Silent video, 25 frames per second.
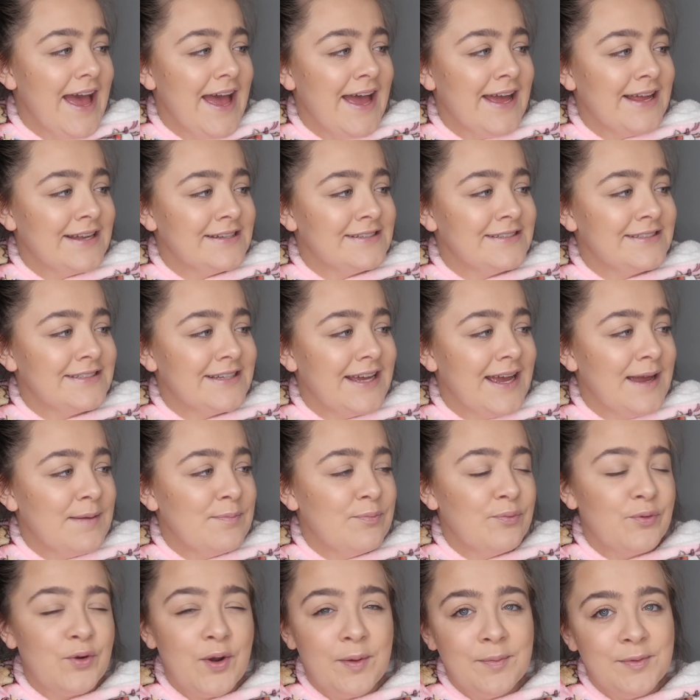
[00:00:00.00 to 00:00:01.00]
And I
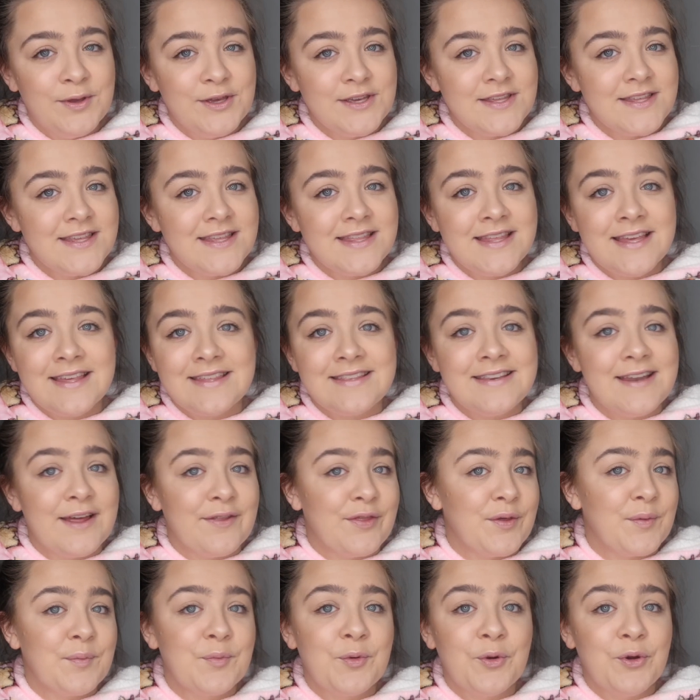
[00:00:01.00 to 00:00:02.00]
promise there's
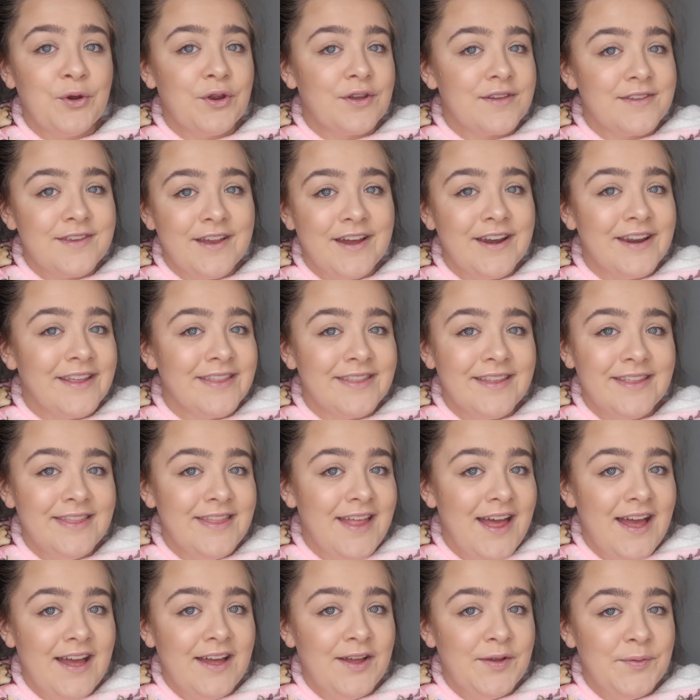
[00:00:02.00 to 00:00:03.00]
nothing more exciting than
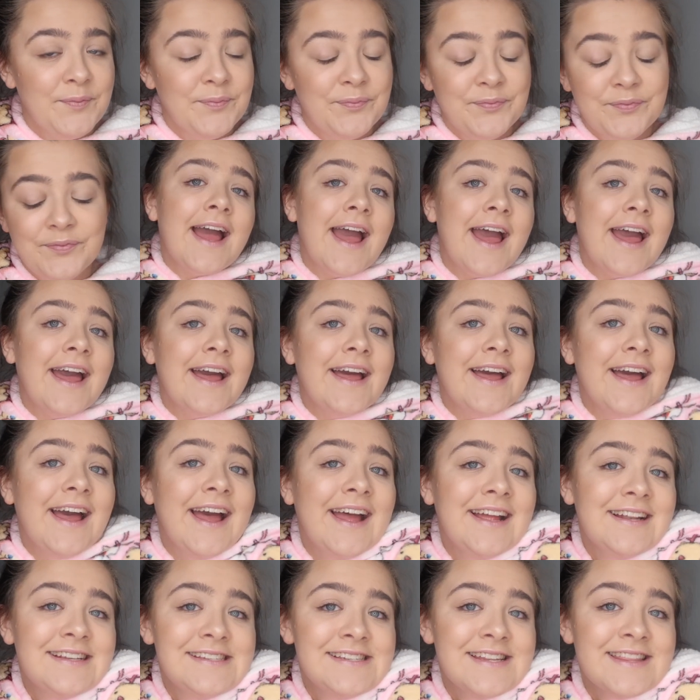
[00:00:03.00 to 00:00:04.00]
that.
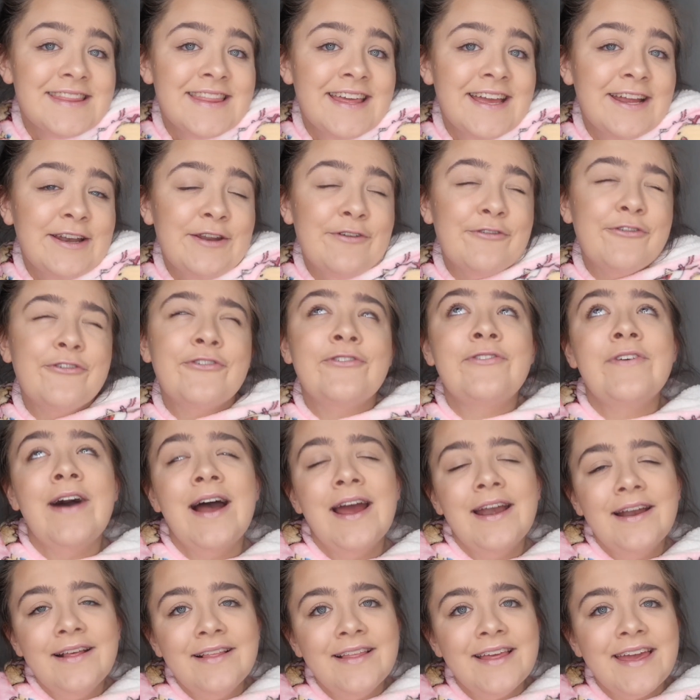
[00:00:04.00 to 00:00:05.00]
And then
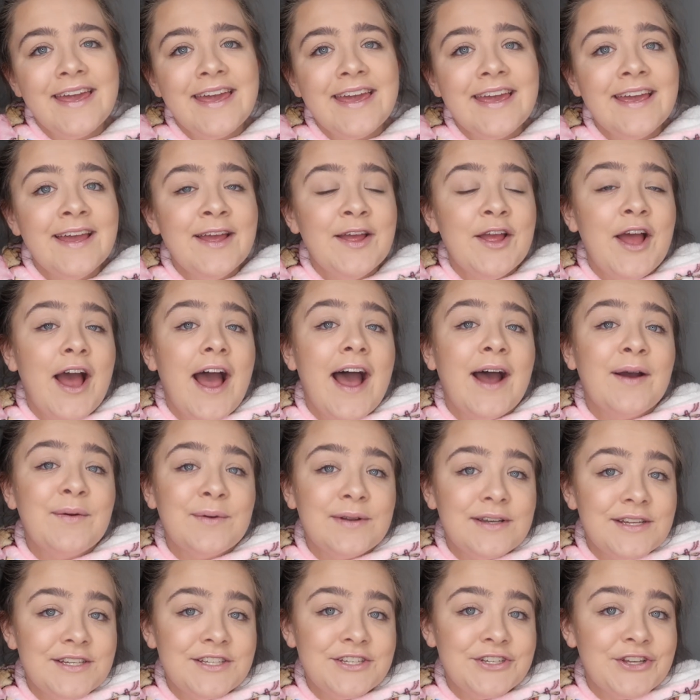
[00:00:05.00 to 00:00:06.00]
finally, I
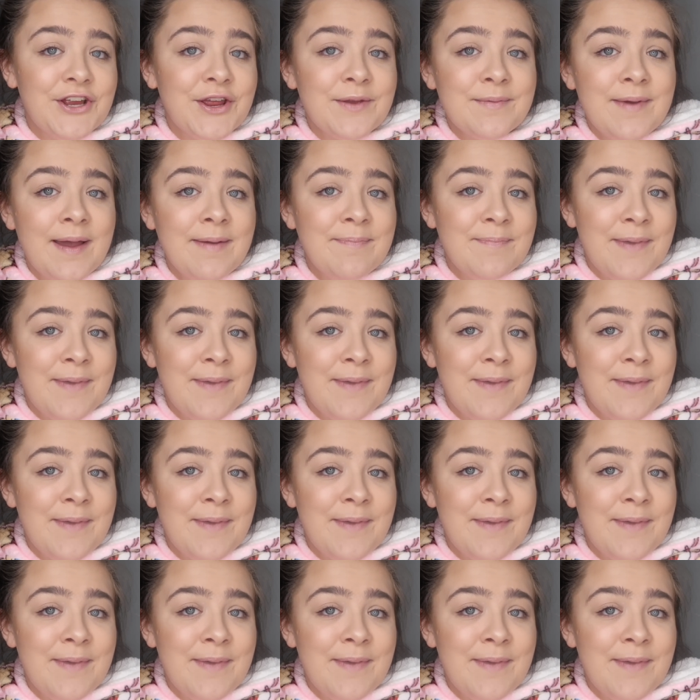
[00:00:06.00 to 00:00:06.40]
wanted to show you my